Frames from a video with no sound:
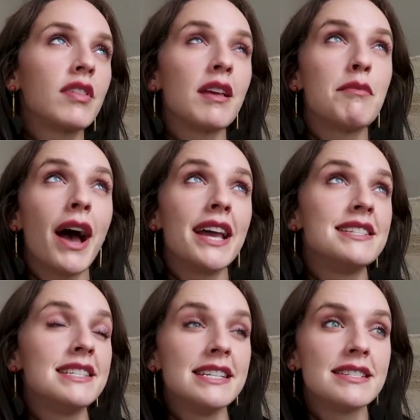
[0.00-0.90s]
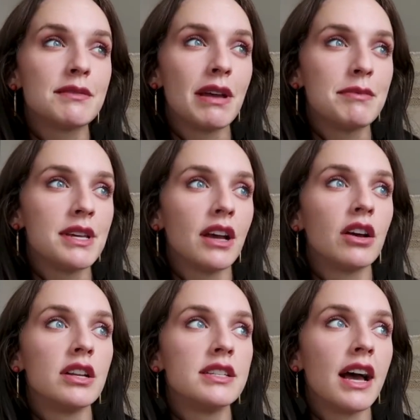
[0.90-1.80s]
say, Pisces, it might be a
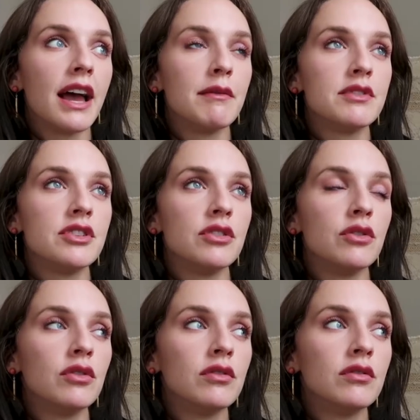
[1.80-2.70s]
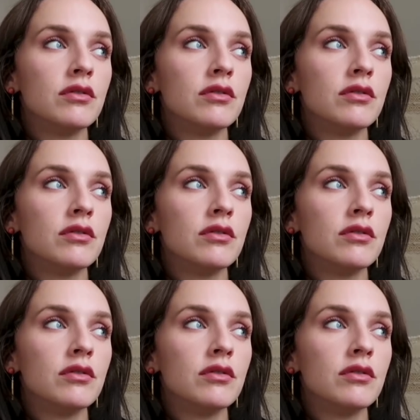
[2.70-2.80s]
good time to